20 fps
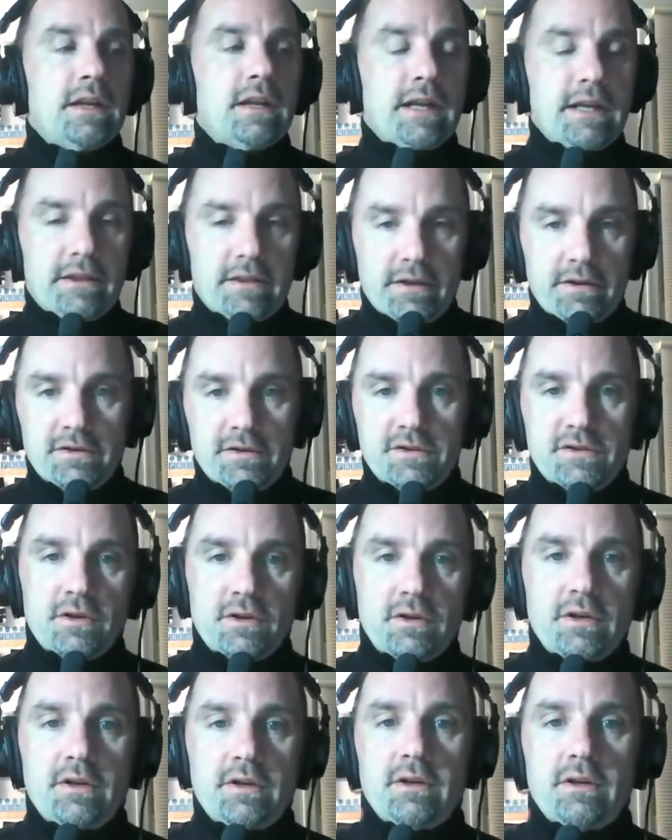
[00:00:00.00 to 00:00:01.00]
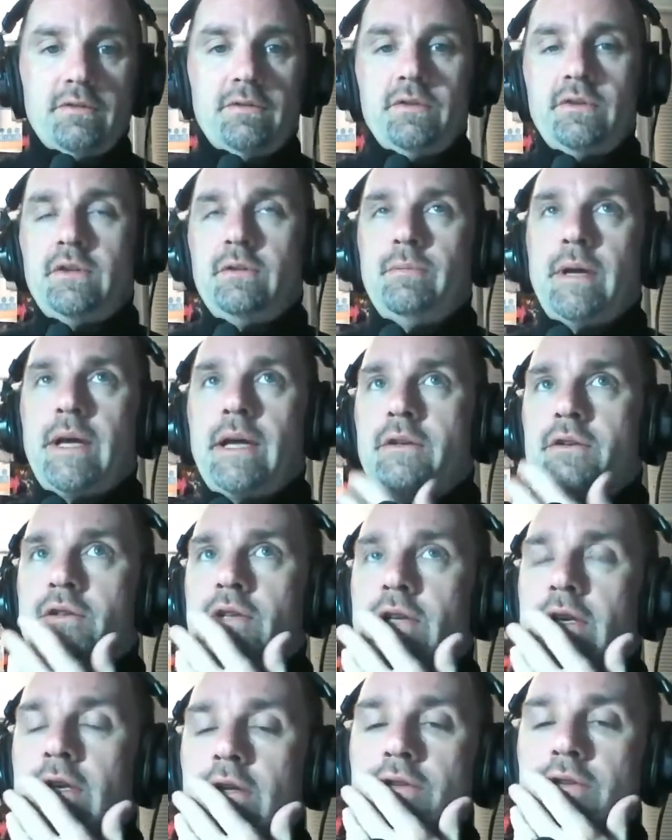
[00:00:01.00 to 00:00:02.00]
like they're starting off with the Madden
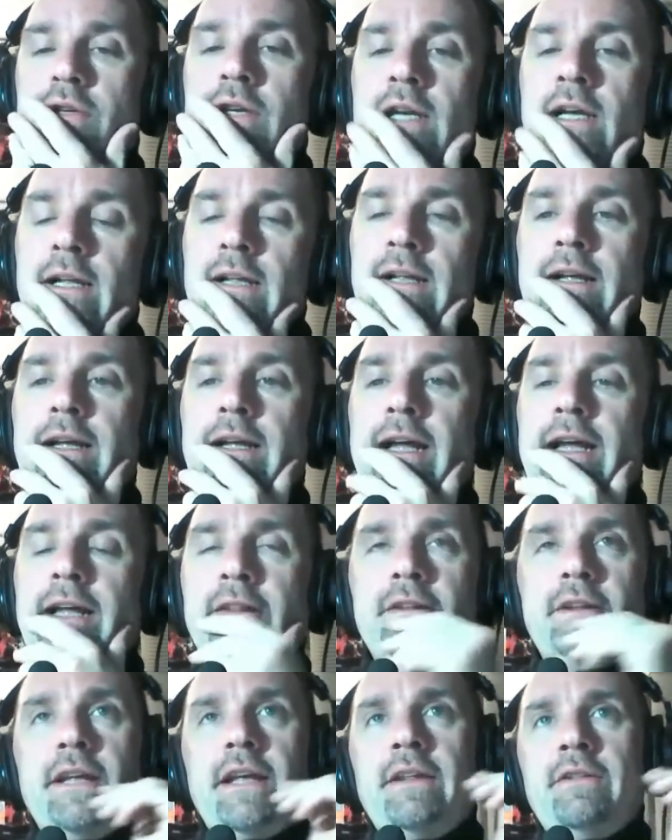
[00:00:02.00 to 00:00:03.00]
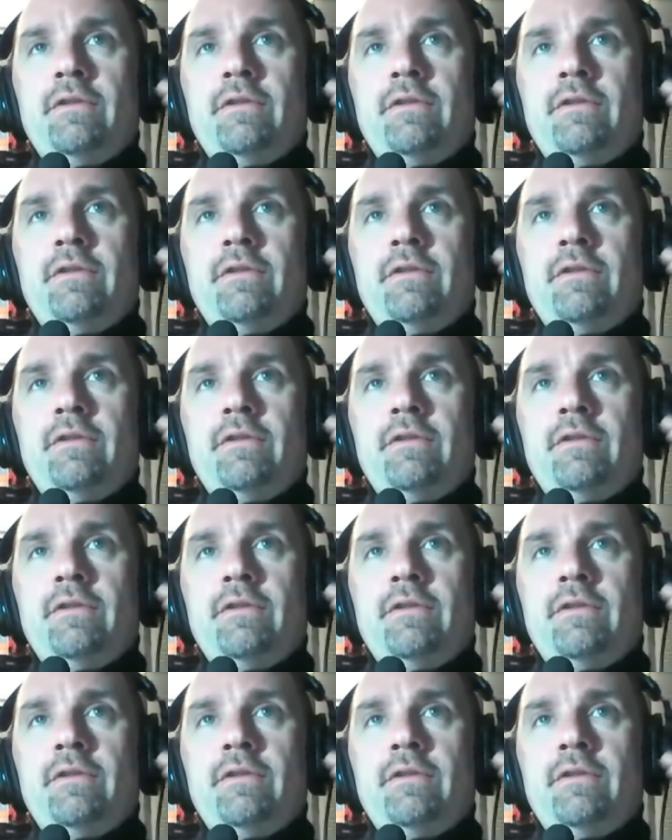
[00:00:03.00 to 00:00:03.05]
Challenge. And